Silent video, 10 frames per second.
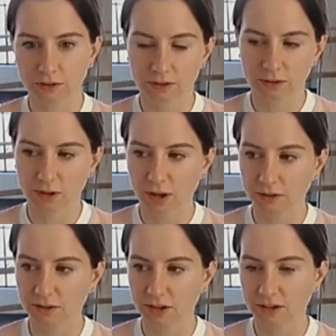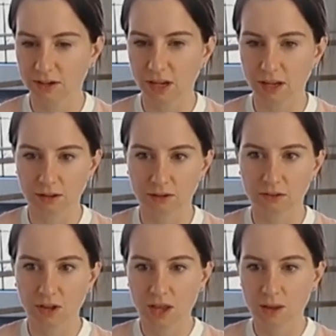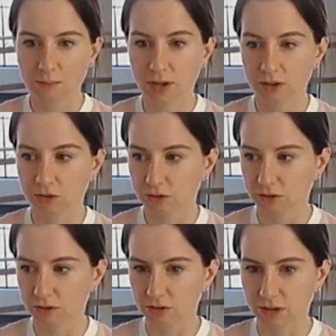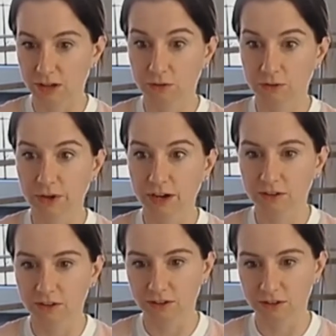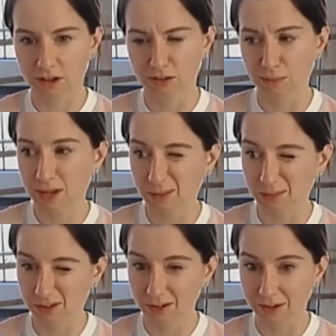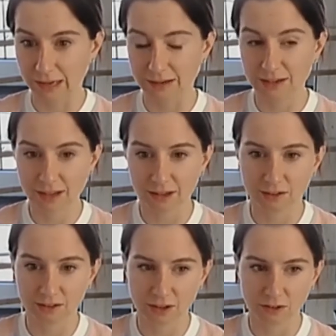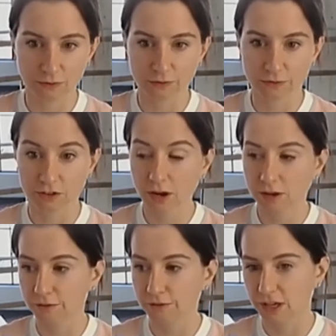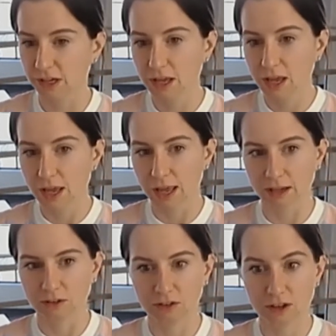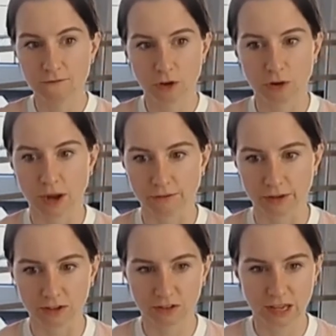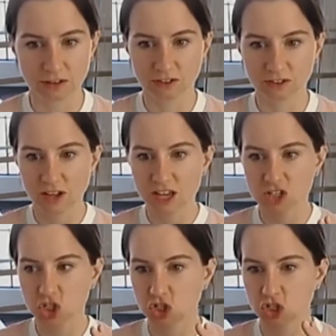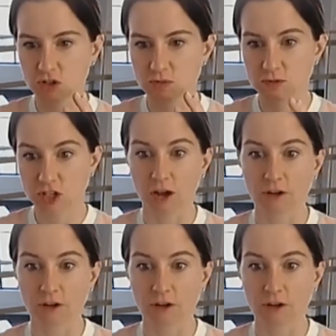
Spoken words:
Content is pictures, it's phrases, it's memes, it's ideas, it's photography, it's infographics, it's stuff.